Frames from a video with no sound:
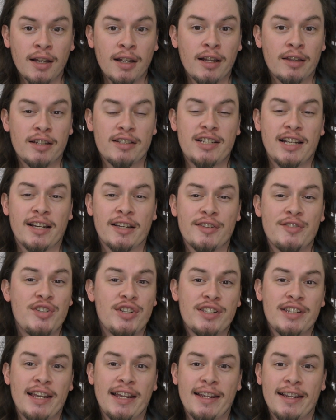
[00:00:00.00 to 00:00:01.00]
The Challenge
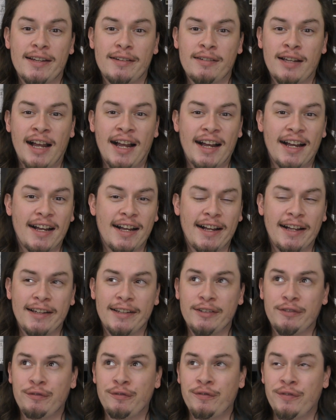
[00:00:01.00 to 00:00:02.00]
is a
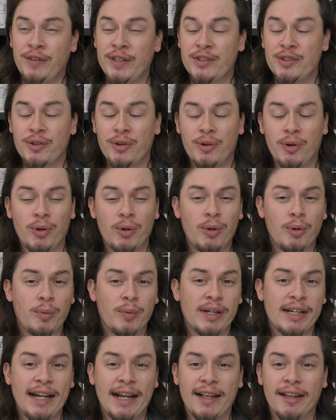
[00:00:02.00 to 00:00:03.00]
high physical
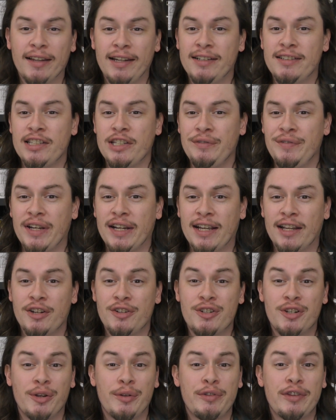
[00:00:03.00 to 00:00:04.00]
reality TV kind of
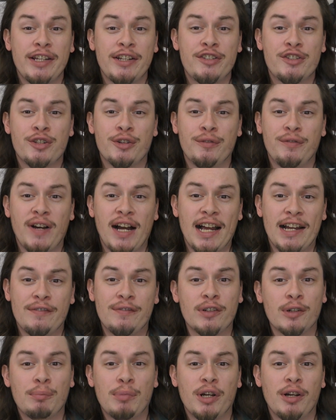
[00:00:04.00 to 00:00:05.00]
show. Think
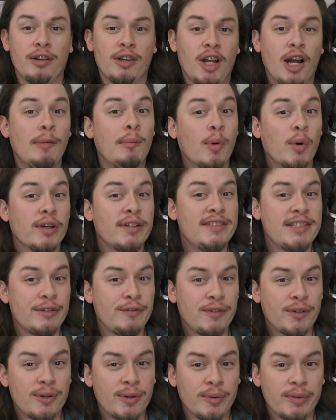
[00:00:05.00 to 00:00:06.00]
Survivor, but a lot more
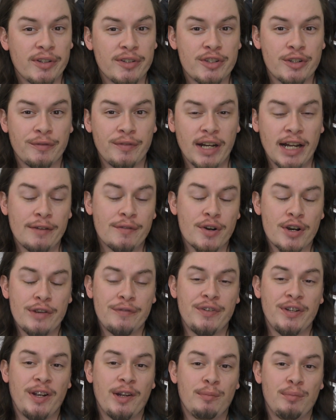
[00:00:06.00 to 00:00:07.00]
difficult than Survivor, if
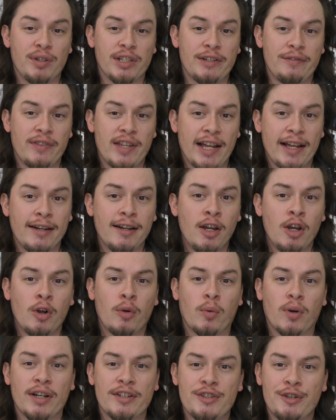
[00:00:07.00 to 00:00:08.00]
you can believe that.
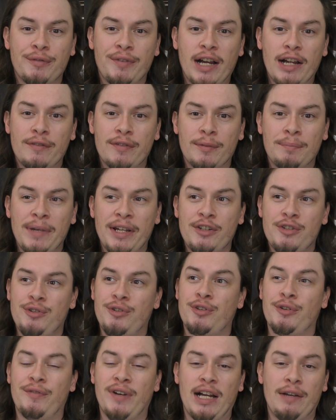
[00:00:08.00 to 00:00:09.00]
Whereas Survivor makes you
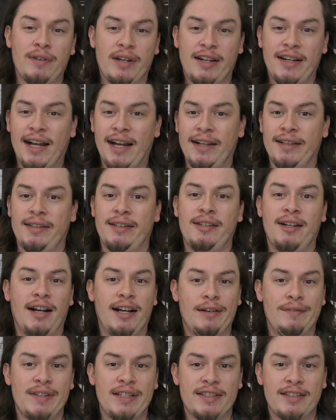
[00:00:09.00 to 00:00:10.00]
survive on an island,
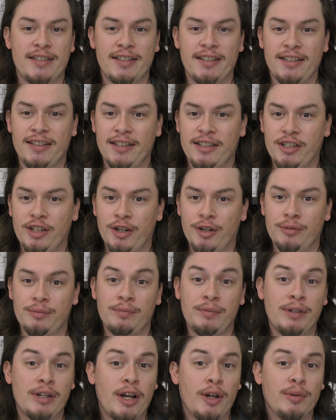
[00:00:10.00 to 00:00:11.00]
obviously,
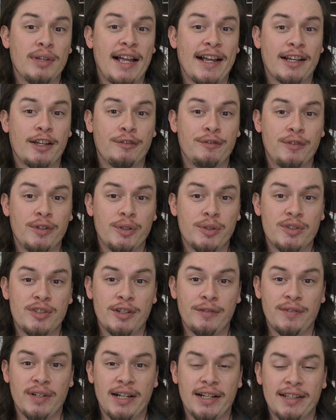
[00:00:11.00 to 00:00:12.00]
lack of food,
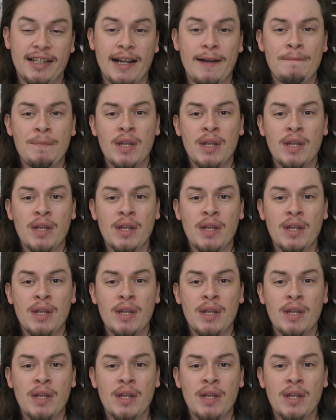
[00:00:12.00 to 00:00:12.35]
stuff like that.